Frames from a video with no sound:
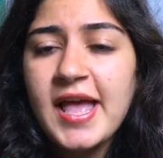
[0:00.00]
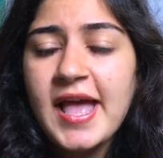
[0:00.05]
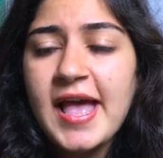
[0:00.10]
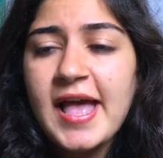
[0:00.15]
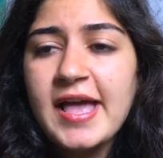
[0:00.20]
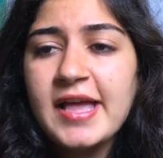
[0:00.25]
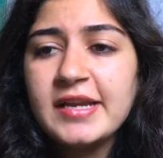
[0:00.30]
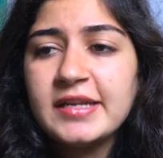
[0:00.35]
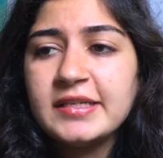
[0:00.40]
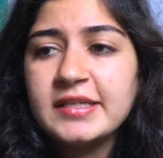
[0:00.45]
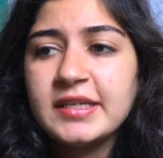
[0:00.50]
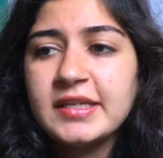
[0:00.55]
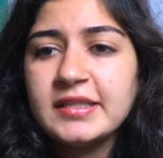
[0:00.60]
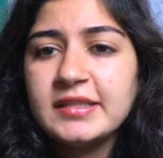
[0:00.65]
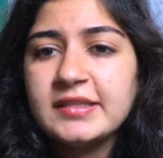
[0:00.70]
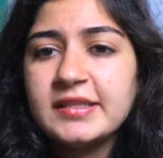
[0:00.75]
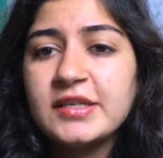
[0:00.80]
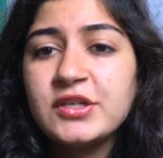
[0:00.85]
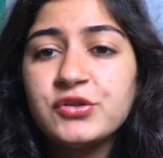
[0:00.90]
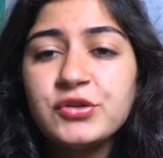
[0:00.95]
and
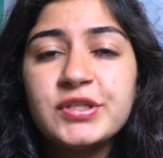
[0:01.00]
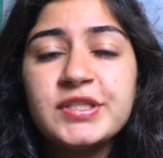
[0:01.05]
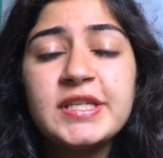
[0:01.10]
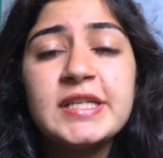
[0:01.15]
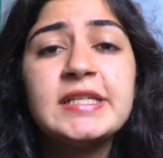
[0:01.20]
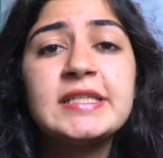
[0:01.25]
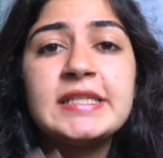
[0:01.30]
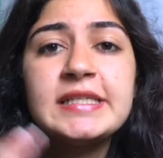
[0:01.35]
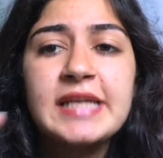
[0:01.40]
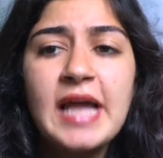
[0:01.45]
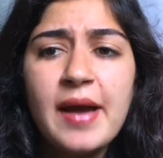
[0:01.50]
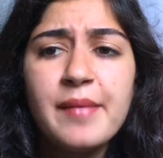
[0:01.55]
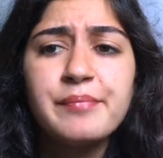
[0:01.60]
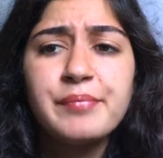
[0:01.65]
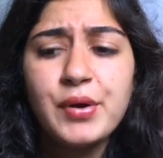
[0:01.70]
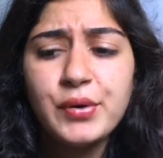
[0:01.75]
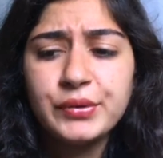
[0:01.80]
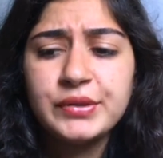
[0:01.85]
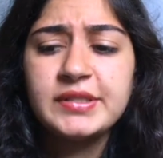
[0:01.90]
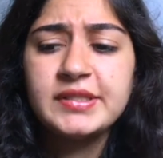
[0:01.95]
it's interesting to get
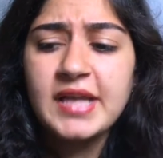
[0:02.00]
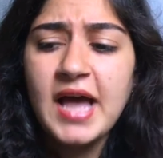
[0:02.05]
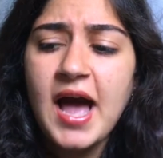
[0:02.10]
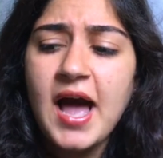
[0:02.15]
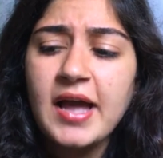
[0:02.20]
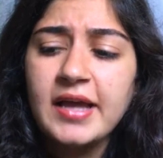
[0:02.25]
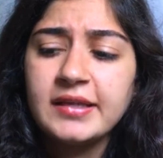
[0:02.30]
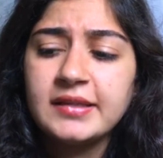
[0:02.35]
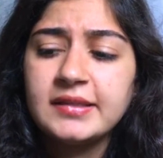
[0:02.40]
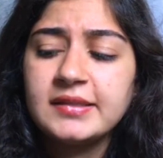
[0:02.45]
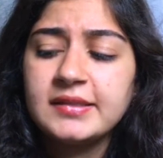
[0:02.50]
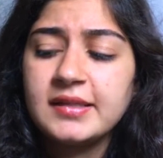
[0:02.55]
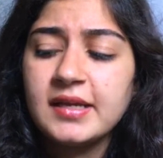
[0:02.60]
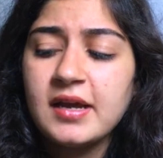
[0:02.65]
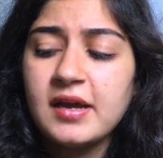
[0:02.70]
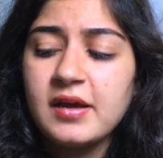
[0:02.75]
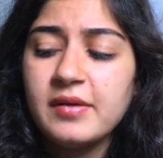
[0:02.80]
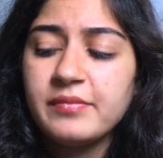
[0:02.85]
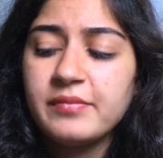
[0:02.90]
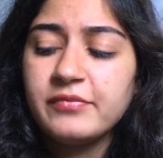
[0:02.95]
both sides
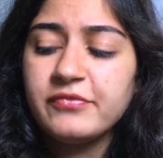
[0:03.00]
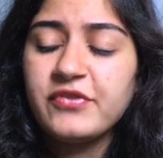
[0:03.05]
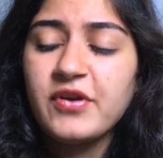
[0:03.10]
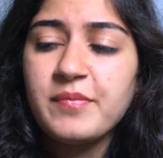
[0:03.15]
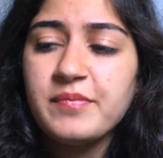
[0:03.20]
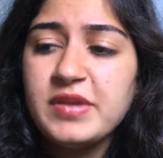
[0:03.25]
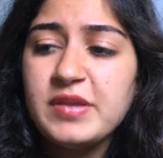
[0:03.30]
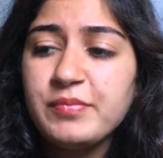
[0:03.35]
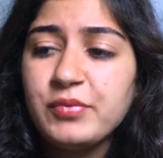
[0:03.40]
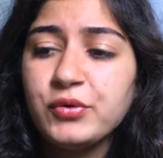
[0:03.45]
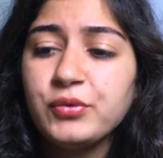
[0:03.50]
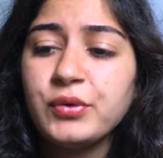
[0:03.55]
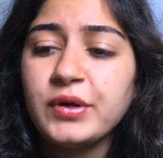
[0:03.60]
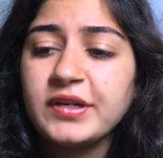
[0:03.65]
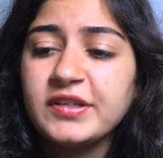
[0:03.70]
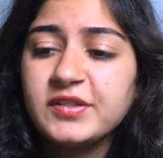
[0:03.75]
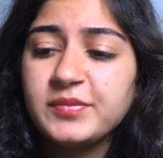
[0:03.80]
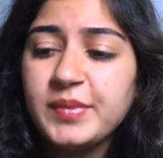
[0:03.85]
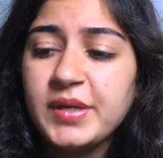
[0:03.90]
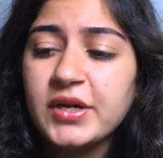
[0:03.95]
from people who are
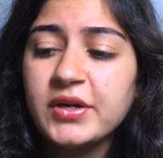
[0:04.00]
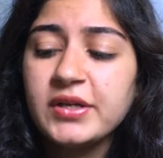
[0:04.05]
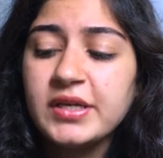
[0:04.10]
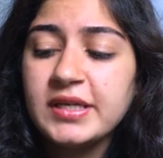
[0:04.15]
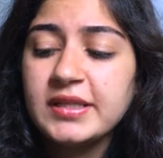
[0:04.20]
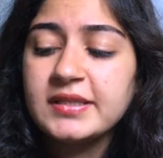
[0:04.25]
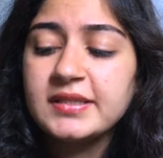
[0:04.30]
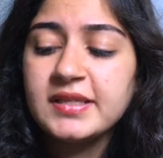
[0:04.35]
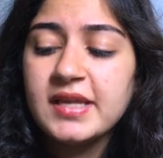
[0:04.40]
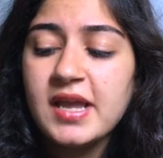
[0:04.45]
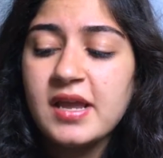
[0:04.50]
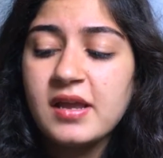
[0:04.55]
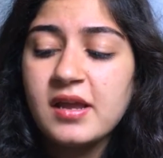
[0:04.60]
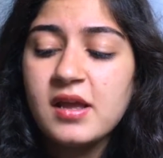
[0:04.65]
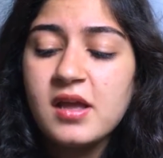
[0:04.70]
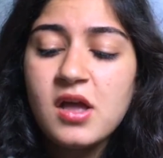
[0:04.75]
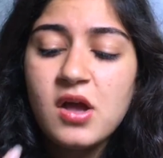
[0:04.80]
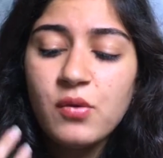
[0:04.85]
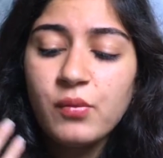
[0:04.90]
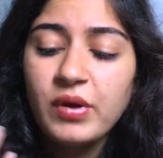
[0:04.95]
experiencing
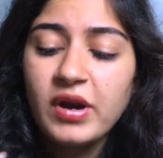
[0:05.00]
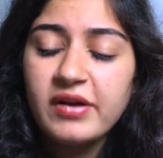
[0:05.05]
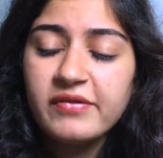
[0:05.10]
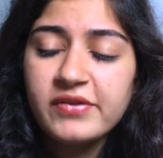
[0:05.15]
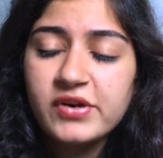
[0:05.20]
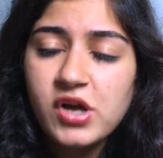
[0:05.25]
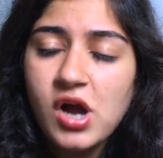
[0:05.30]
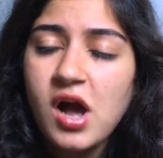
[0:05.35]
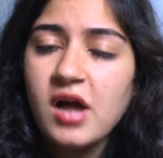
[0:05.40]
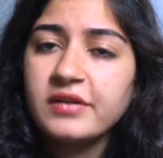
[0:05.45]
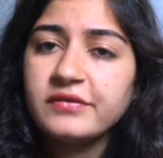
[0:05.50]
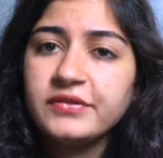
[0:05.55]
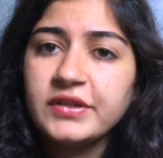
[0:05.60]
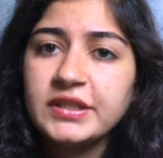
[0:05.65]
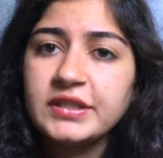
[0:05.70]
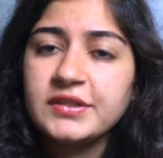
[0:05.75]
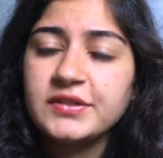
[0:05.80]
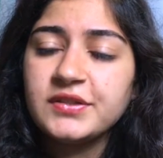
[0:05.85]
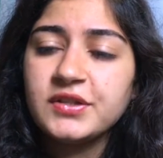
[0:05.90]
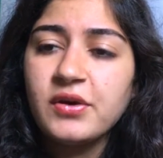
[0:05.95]
whatever
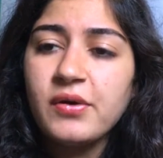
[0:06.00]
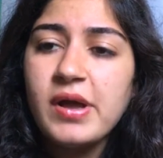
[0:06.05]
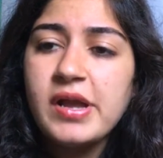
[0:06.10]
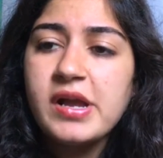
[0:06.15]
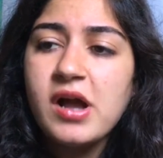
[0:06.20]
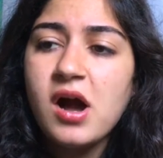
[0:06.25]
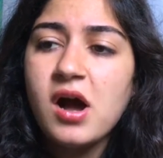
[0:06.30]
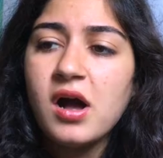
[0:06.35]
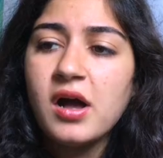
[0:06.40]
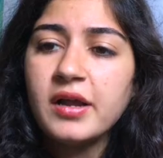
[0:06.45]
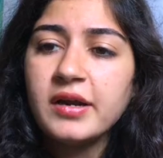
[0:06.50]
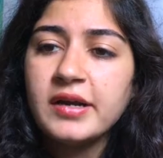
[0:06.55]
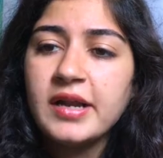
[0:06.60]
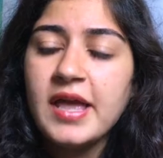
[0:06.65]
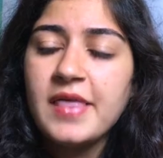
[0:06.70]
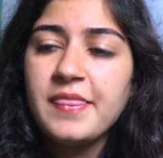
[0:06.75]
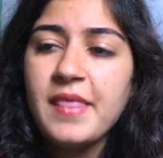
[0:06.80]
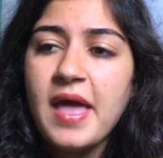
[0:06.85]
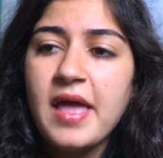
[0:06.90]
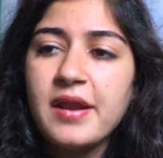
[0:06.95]
conflict is going on
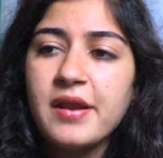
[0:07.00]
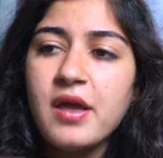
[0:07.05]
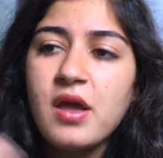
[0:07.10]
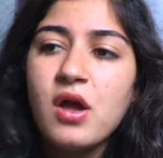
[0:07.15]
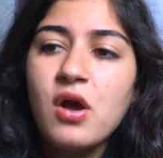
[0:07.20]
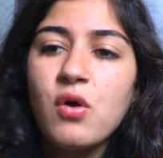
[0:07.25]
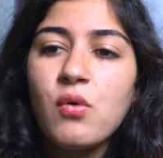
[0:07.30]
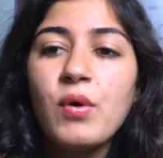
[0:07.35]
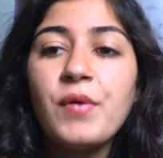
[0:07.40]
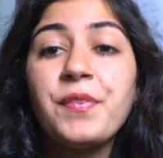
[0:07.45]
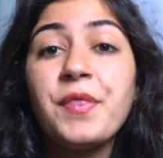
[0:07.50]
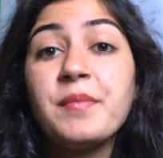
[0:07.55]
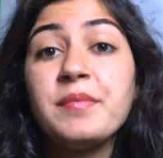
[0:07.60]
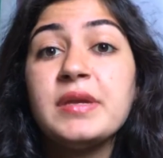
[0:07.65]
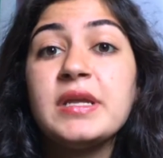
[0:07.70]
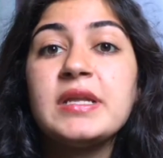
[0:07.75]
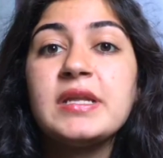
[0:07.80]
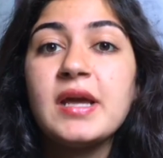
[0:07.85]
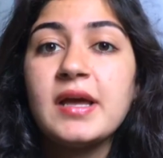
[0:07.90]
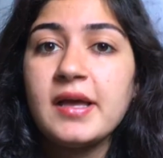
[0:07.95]
and then what the
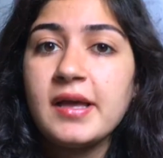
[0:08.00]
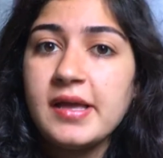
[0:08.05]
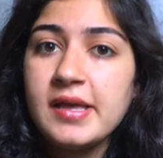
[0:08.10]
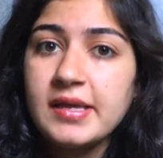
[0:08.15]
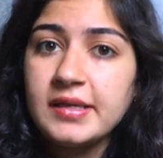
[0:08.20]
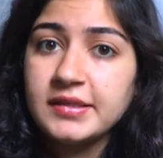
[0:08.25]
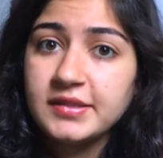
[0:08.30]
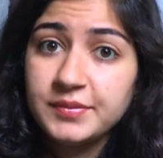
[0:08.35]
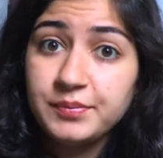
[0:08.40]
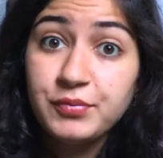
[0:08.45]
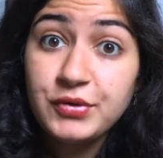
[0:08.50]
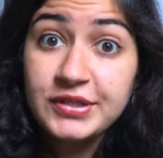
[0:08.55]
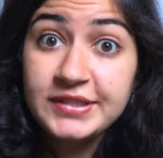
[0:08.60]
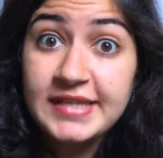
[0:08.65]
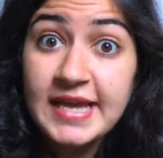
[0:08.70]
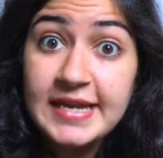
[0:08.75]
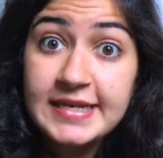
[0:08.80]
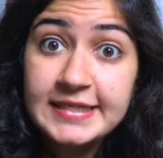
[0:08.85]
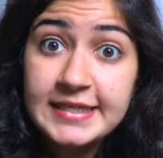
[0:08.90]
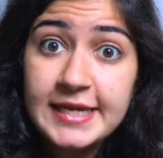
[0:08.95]
media is
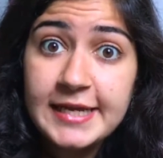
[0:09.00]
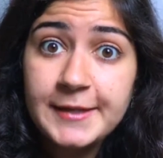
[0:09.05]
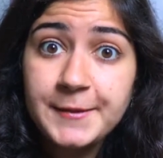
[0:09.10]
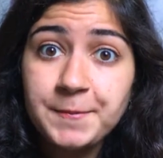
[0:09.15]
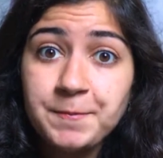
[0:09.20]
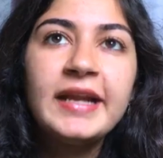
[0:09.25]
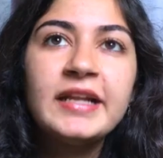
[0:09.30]
presenting.